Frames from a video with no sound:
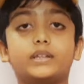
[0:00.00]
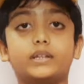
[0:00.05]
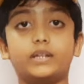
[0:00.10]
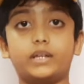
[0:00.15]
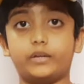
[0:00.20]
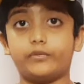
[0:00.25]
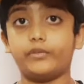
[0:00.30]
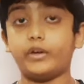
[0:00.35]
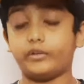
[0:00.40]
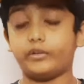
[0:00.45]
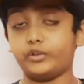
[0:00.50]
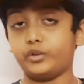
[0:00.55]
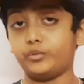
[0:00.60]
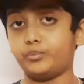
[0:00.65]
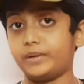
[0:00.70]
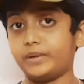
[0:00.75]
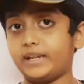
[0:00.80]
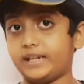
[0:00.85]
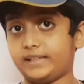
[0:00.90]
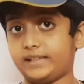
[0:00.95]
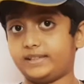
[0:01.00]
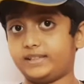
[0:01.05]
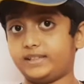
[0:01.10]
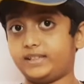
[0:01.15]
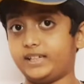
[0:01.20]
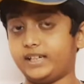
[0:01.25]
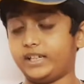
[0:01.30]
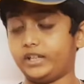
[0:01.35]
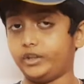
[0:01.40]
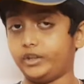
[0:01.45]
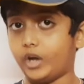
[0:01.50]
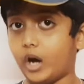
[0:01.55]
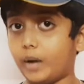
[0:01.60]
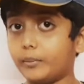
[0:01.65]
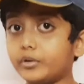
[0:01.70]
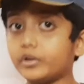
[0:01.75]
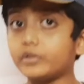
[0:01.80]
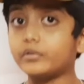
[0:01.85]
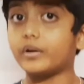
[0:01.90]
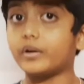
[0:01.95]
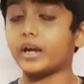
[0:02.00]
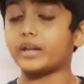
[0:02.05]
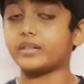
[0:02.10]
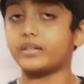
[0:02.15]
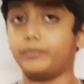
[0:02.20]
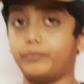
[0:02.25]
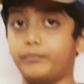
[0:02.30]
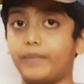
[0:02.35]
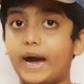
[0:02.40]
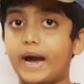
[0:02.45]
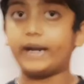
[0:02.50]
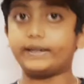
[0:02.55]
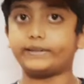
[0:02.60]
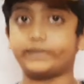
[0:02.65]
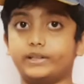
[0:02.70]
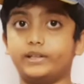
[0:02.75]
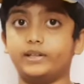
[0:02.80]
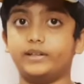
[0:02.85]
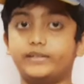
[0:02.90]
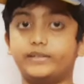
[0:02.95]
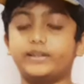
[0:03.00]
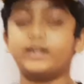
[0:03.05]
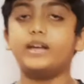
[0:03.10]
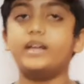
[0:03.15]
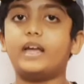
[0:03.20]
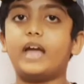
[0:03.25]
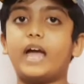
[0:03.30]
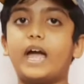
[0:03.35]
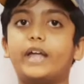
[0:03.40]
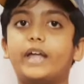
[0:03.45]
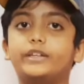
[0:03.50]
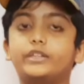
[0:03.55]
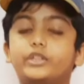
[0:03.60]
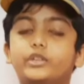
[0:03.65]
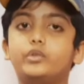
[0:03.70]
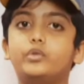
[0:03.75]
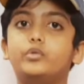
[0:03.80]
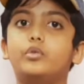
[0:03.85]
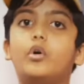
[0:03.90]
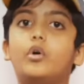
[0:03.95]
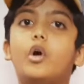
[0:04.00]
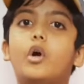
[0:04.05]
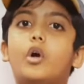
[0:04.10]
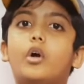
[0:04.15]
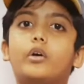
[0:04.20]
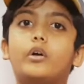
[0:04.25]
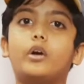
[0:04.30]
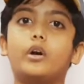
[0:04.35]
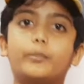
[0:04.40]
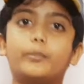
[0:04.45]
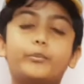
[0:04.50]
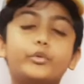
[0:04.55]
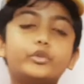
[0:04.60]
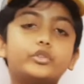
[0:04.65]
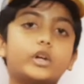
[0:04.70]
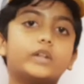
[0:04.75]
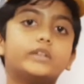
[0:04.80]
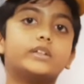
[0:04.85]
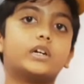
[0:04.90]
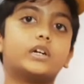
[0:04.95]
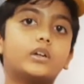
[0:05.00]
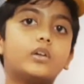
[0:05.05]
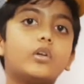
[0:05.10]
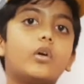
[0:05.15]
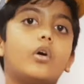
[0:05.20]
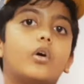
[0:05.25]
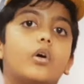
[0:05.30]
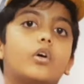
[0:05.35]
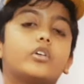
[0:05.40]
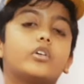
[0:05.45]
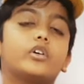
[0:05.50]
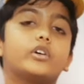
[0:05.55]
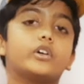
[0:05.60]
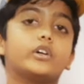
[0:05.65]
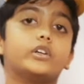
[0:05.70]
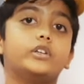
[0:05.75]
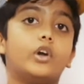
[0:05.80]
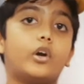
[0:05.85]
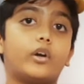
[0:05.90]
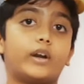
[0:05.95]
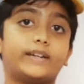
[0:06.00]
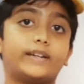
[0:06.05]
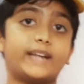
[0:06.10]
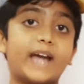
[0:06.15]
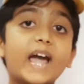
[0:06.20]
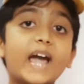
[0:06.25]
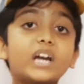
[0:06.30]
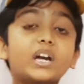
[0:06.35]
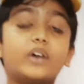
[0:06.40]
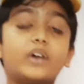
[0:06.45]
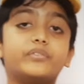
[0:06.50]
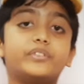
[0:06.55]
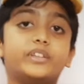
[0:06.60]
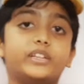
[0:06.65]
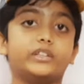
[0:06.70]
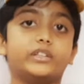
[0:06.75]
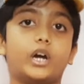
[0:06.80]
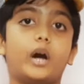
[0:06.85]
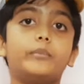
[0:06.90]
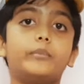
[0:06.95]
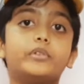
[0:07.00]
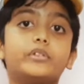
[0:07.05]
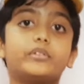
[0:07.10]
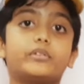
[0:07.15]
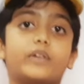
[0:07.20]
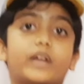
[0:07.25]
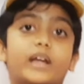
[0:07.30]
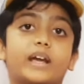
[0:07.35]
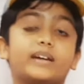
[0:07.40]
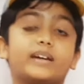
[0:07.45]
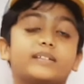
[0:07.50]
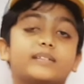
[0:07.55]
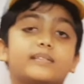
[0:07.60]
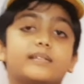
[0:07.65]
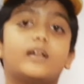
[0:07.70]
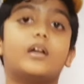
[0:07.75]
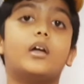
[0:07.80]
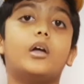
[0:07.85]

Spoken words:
when you play as the Indominus Rex in battles and you put on the cloak, your attack of the Indominus Rex